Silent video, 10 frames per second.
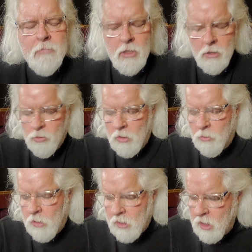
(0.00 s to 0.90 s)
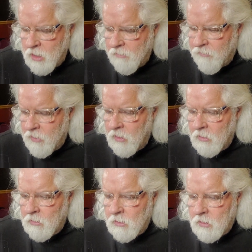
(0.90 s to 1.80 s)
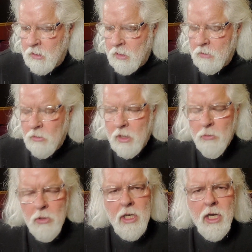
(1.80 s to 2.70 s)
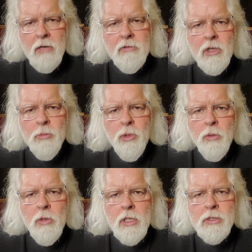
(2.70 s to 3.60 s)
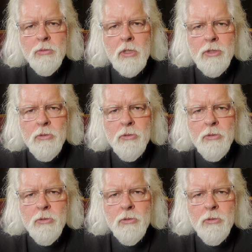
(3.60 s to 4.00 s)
What kind of little boy was River?